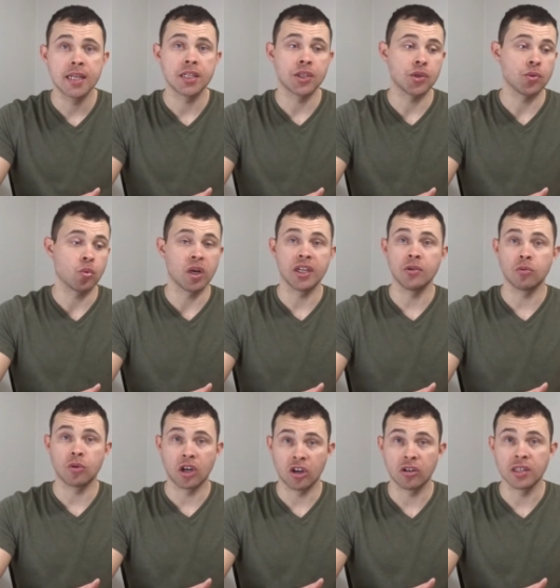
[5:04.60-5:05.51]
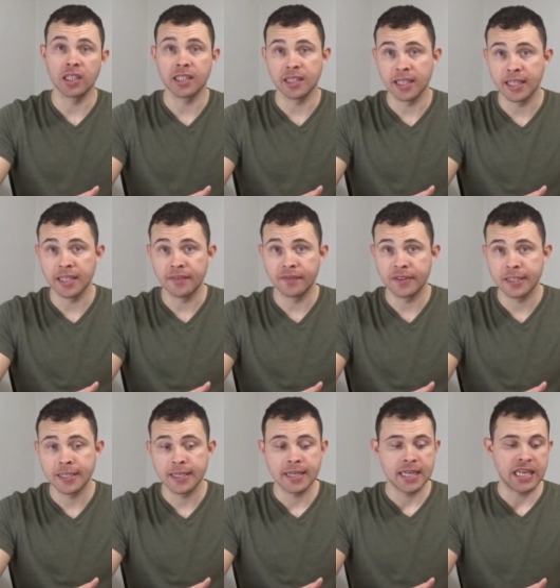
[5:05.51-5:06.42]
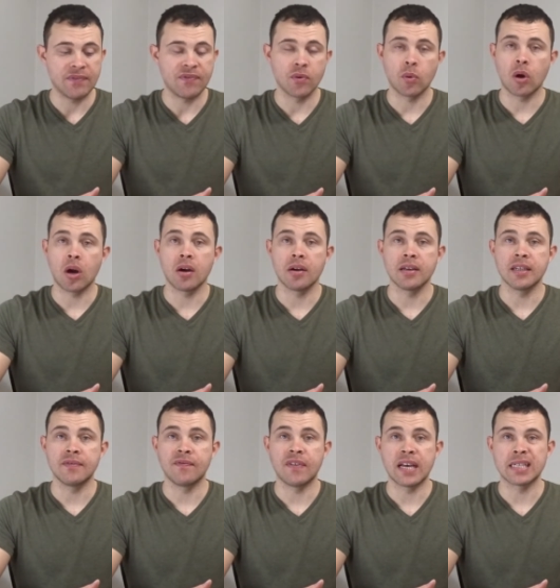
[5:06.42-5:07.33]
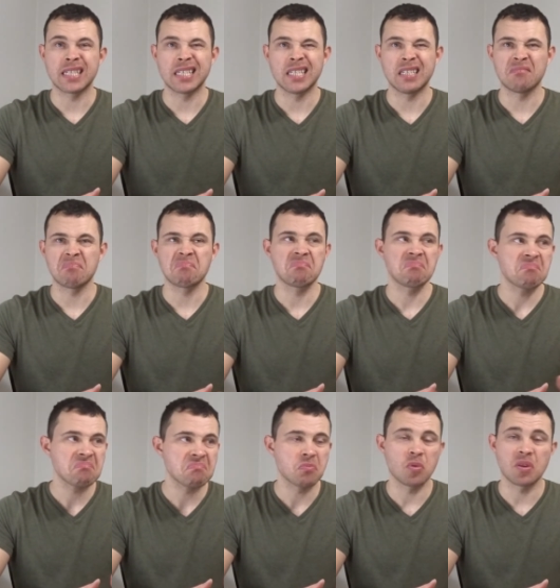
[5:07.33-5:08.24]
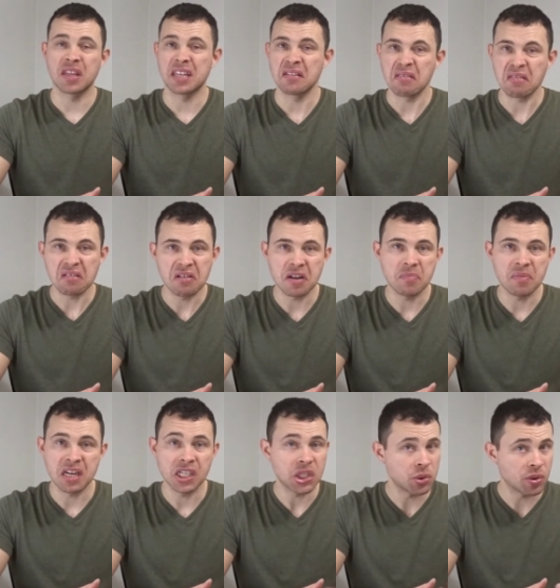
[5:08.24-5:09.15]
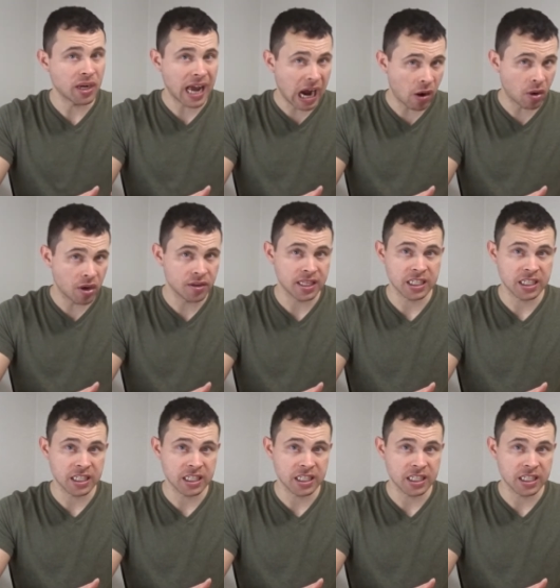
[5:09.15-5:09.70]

to where you currently live. If you are investing within thirty minutes to an hour,